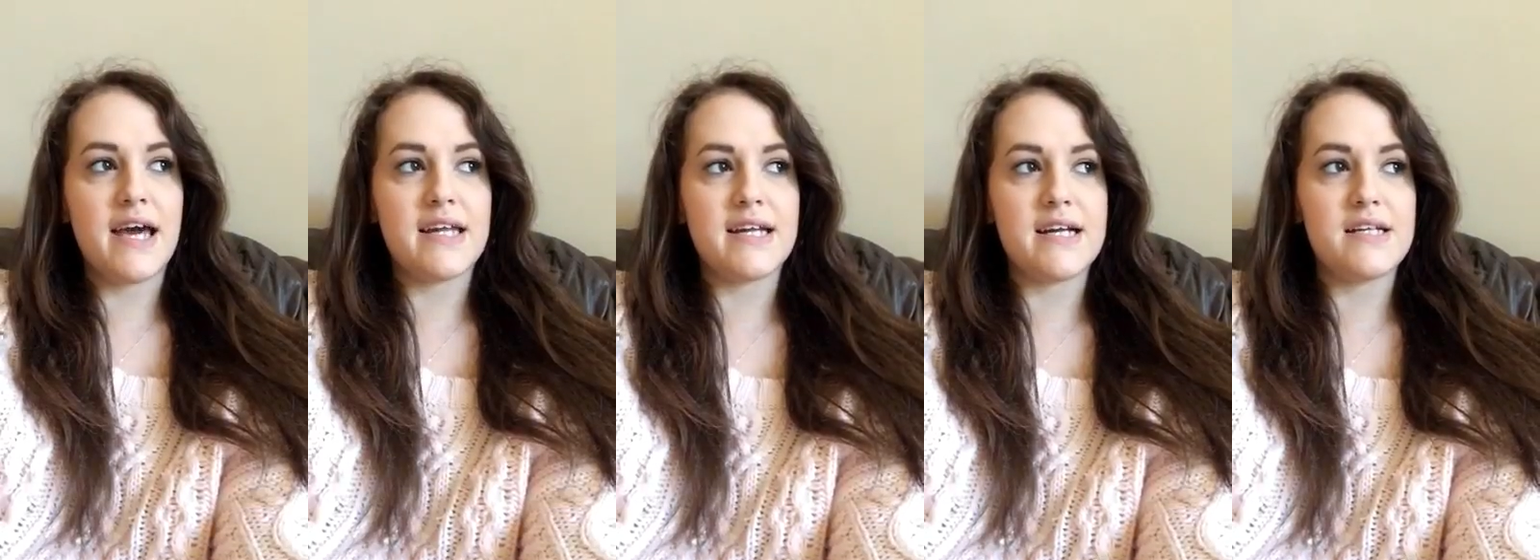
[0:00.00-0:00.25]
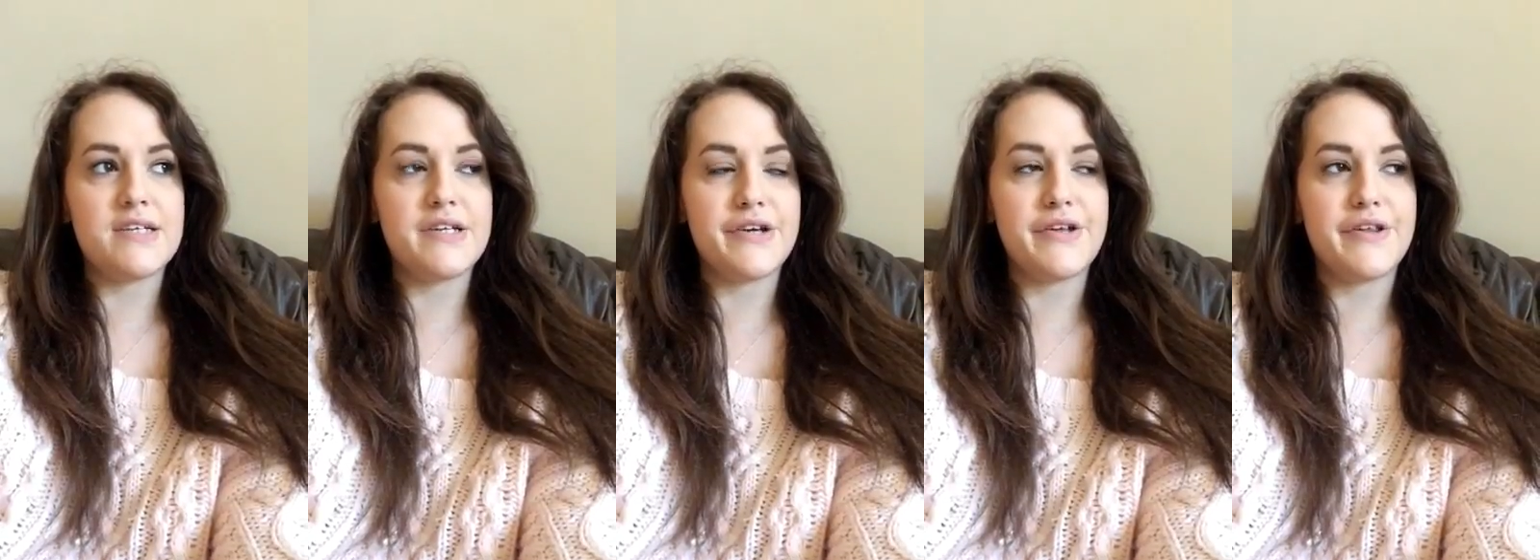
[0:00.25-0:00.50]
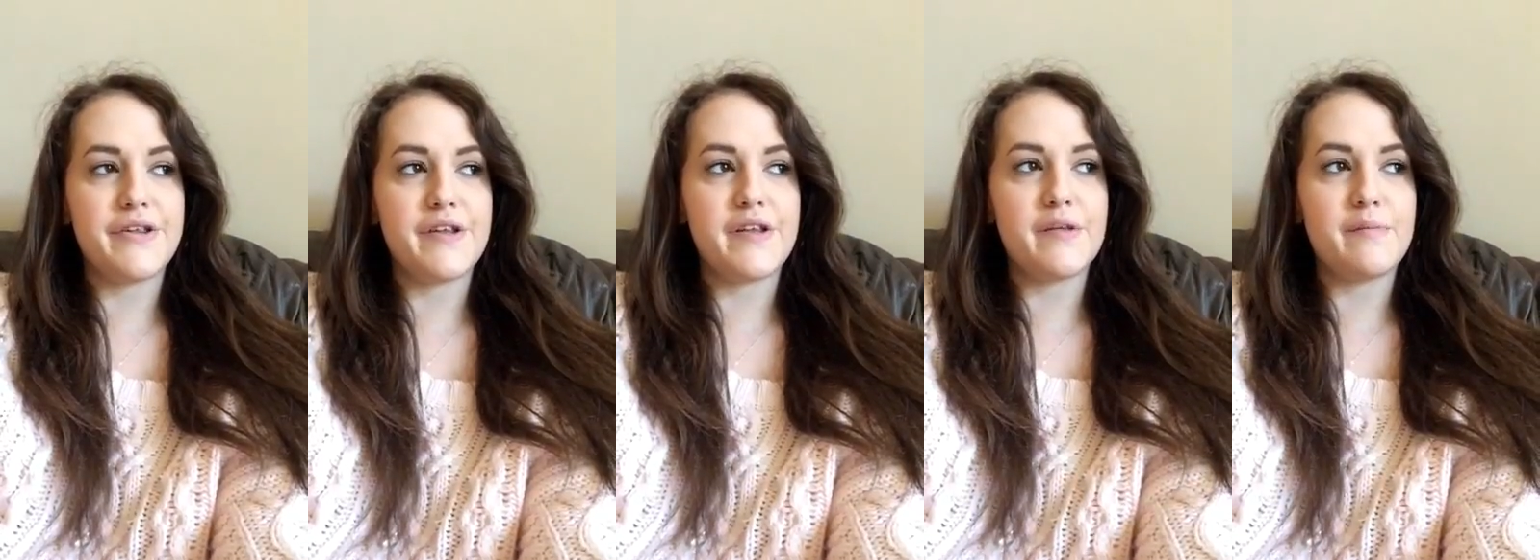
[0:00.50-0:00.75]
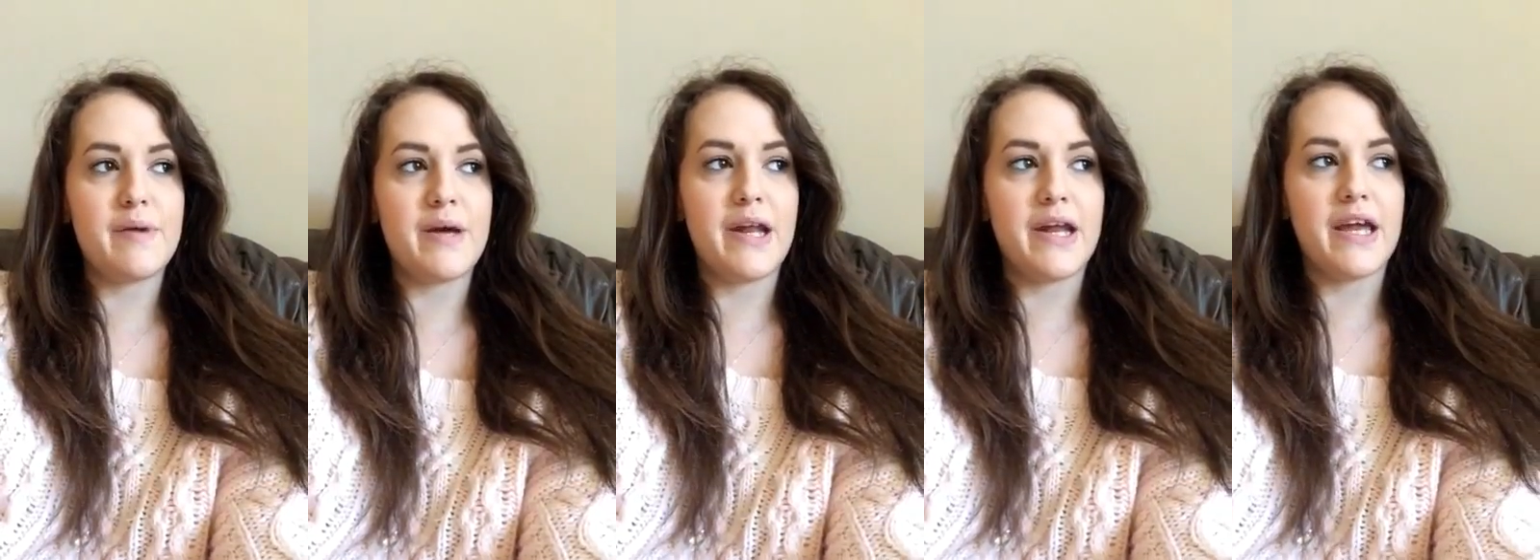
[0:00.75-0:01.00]
and I don't think
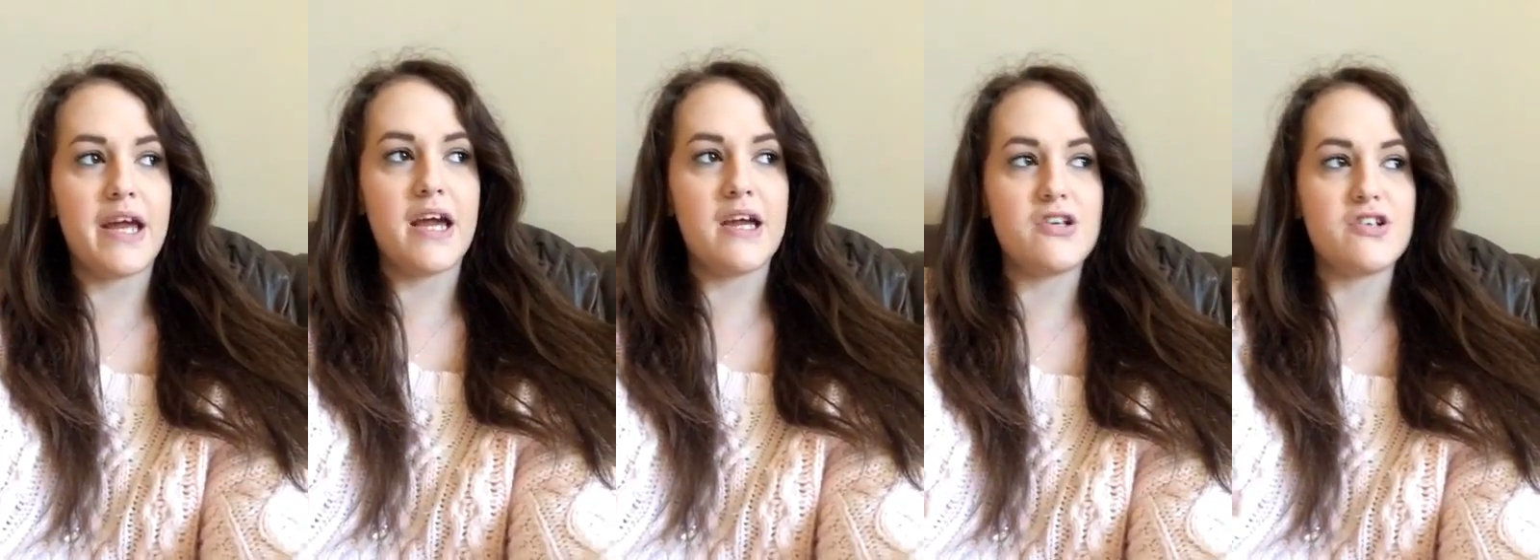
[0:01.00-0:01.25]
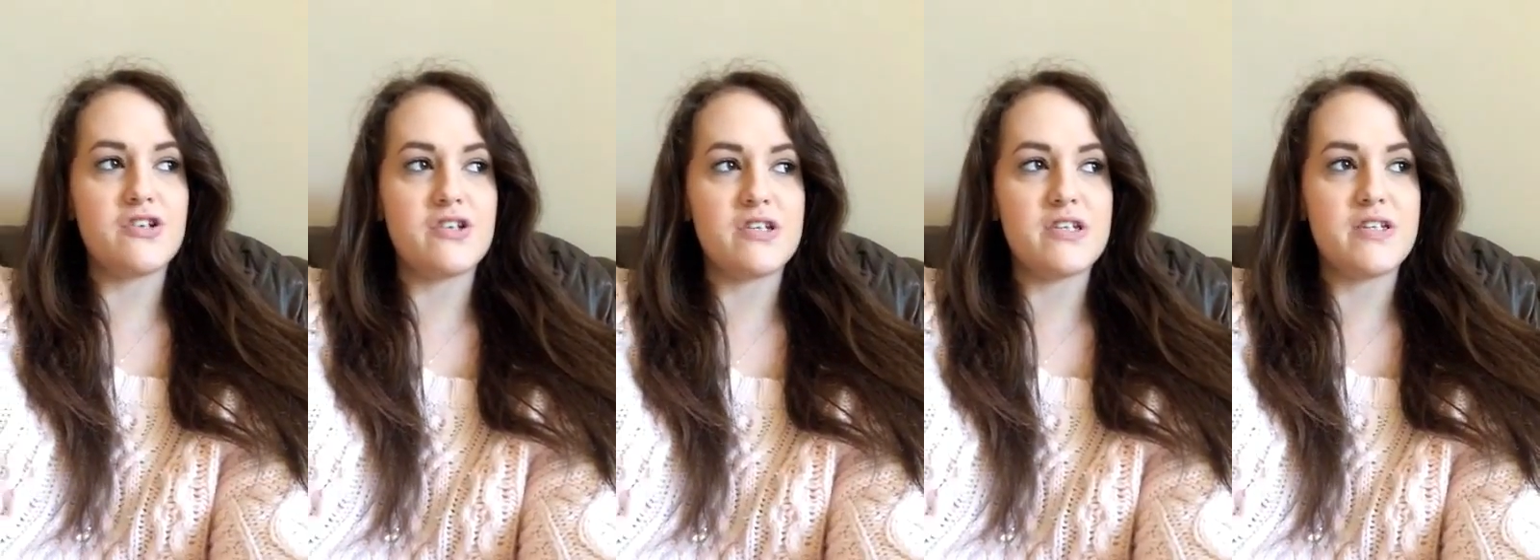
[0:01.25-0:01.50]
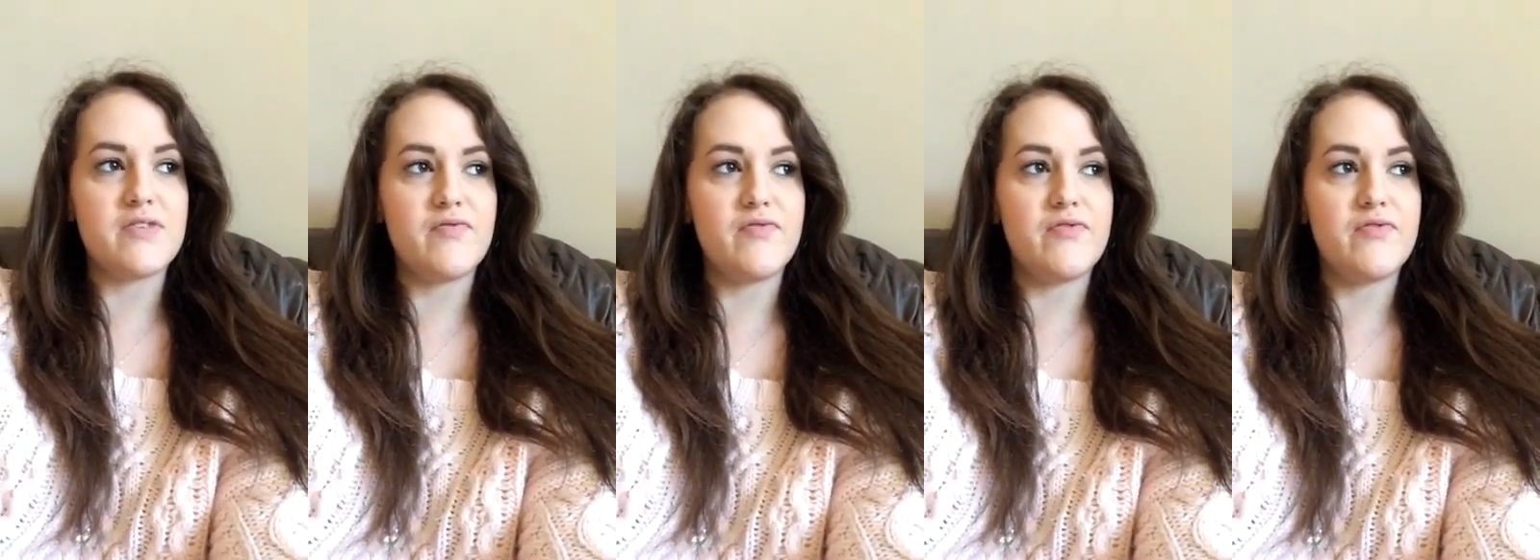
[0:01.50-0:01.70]
the medication